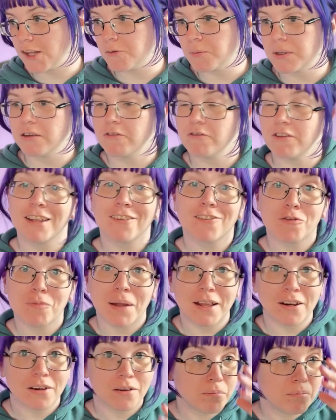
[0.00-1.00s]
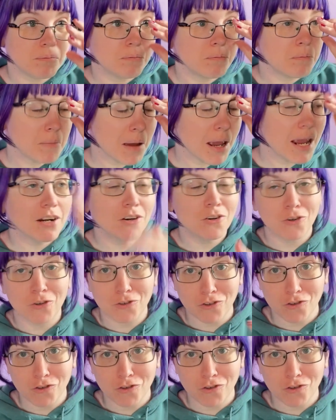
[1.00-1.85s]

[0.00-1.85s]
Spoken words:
but advanced manners